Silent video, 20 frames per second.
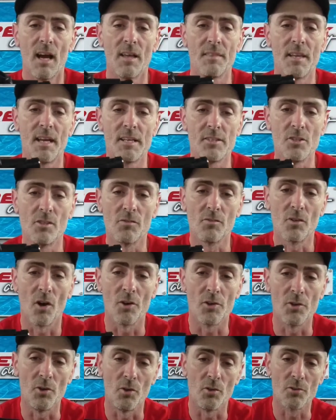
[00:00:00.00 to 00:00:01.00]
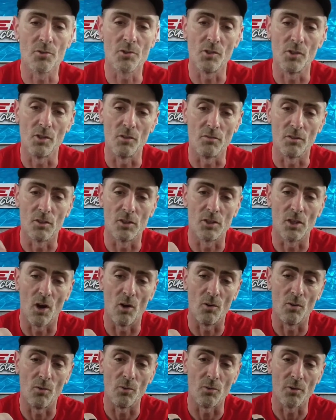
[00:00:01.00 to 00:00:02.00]
and then you've got your sort of
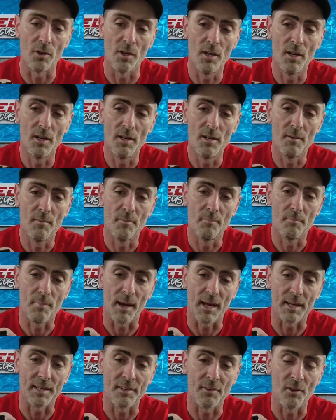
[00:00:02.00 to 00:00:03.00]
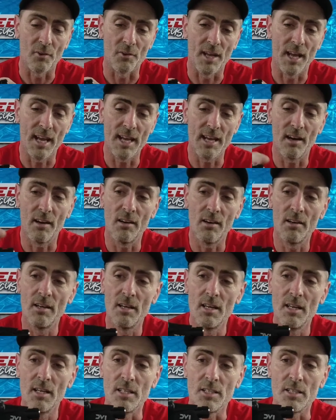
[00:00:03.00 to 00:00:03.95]
gold band on here.